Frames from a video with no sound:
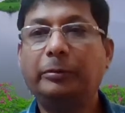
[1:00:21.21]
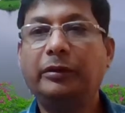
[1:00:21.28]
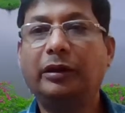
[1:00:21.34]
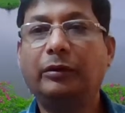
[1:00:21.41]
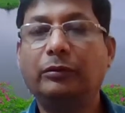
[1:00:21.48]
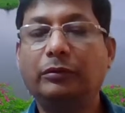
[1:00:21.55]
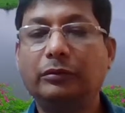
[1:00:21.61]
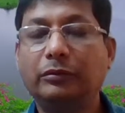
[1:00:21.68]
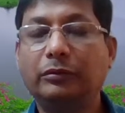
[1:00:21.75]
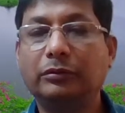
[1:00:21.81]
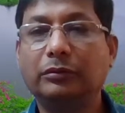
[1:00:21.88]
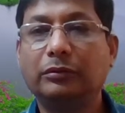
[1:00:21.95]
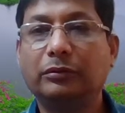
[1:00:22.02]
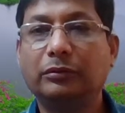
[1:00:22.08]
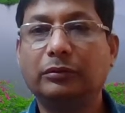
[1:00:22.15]
now.
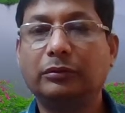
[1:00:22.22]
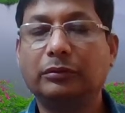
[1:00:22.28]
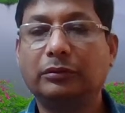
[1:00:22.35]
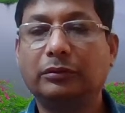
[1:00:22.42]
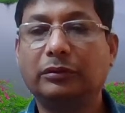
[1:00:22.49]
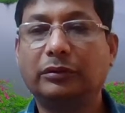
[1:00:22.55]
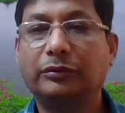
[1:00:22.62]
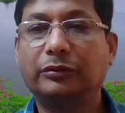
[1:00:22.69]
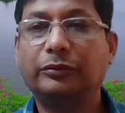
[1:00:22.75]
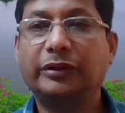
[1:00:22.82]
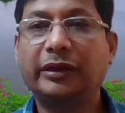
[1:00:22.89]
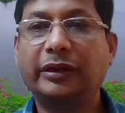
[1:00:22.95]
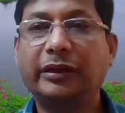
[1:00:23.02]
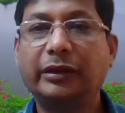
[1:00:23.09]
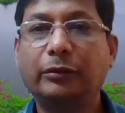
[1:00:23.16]
So
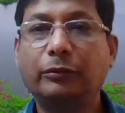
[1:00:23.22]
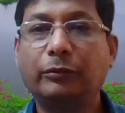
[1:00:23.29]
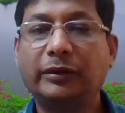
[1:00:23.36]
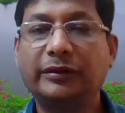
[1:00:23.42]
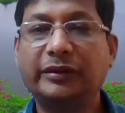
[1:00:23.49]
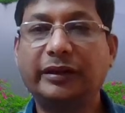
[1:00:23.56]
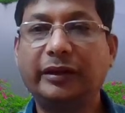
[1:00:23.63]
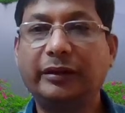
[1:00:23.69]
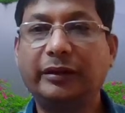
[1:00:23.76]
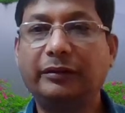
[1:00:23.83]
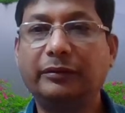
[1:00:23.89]
thank you once again.